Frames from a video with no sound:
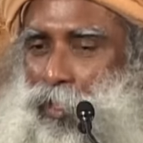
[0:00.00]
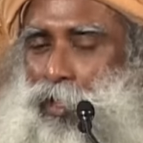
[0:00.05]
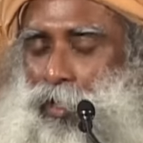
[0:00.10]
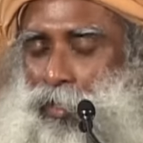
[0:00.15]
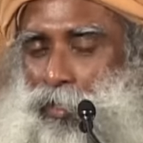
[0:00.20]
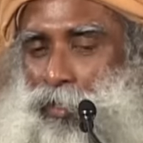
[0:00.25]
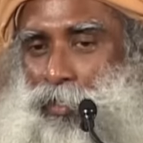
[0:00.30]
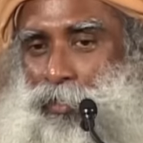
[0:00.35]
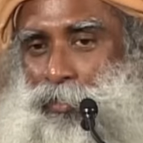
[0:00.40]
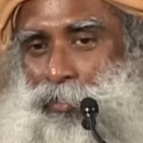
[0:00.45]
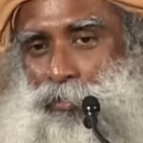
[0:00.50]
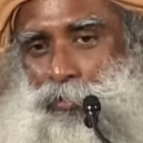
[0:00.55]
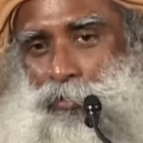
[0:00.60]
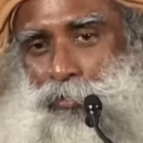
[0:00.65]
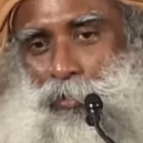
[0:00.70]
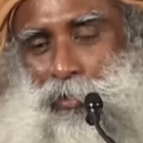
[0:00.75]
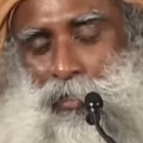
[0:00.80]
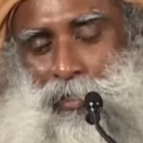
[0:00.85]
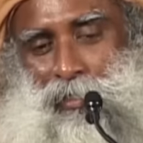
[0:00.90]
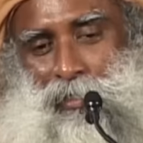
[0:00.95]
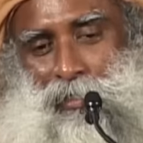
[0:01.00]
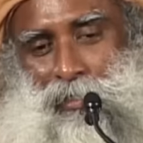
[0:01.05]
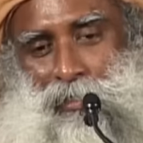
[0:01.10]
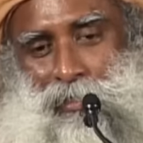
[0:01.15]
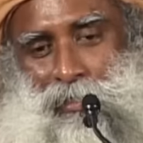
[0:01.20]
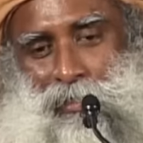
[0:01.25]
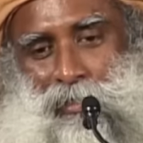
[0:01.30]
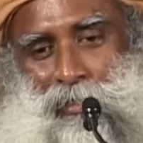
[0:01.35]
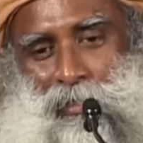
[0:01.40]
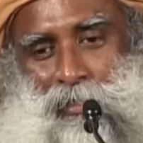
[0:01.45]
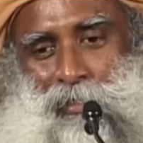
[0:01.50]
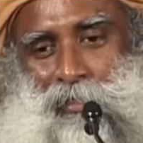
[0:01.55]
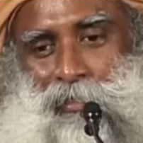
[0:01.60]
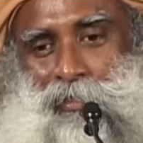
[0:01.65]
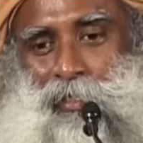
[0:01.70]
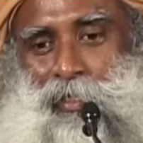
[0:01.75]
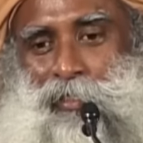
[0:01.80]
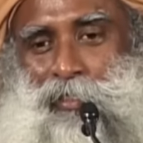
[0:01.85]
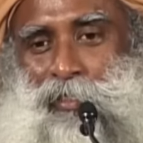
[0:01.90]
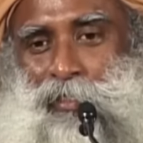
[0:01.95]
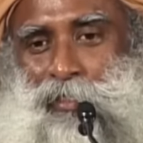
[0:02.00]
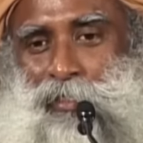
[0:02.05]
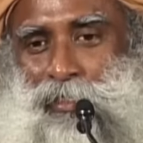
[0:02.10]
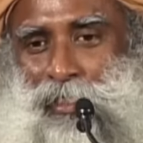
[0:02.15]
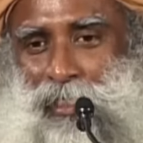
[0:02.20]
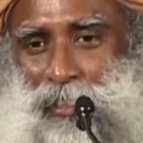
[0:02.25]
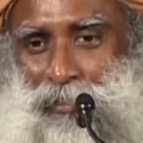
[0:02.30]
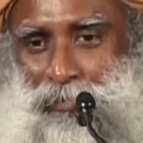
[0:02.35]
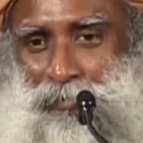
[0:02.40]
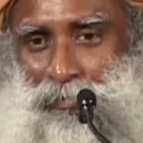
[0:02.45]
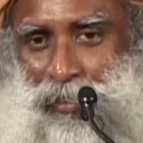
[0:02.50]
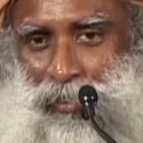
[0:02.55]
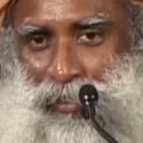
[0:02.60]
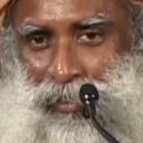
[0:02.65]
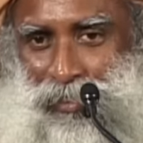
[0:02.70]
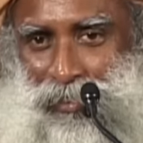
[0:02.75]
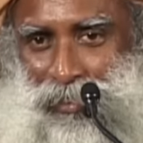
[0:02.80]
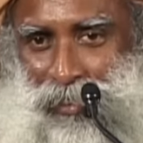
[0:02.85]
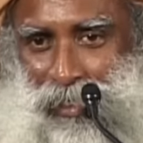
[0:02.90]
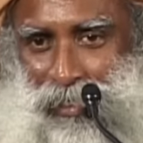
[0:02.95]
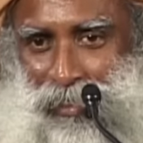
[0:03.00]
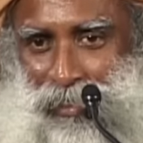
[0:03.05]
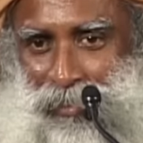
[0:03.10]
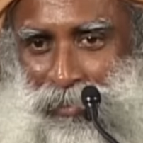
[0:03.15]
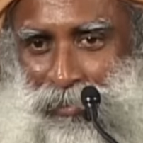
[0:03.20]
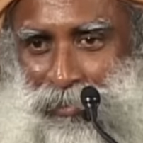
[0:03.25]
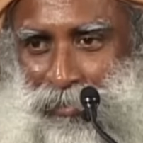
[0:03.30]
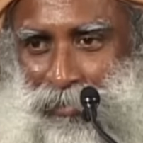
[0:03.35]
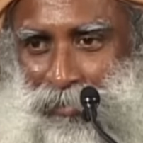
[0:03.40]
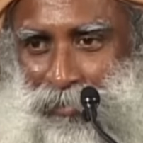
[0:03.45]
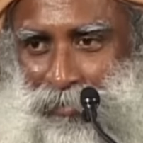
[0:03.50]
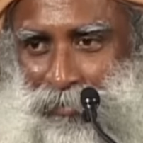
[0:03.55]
Unless you're in such a state of understanding